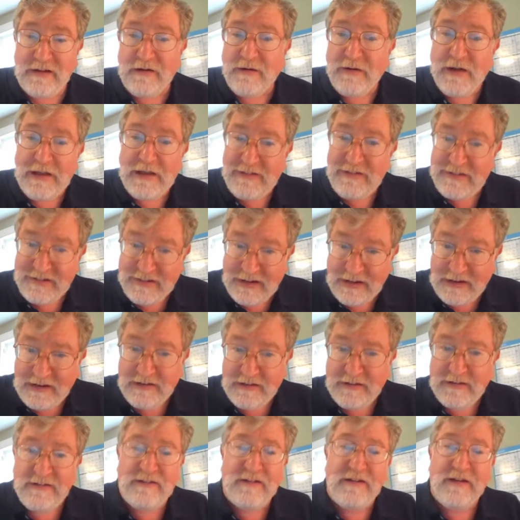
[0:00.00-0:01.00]
had
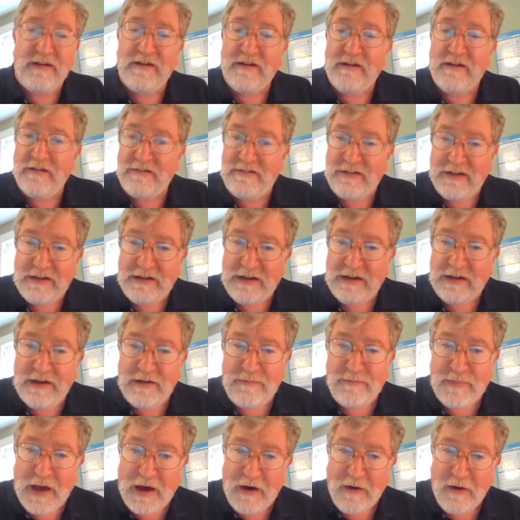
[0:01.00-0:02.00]
seen it
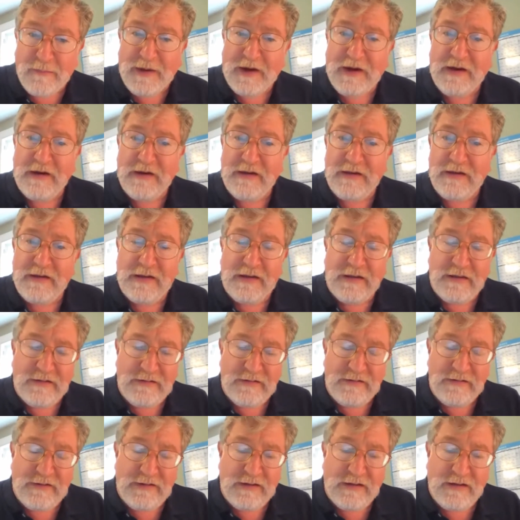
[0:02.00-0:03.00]
at Bauma
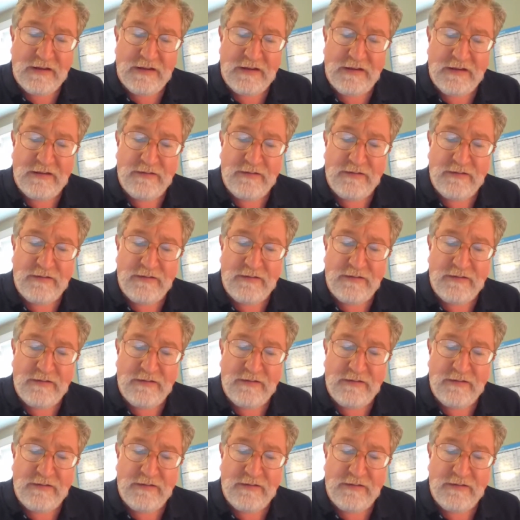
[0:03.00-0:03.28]
and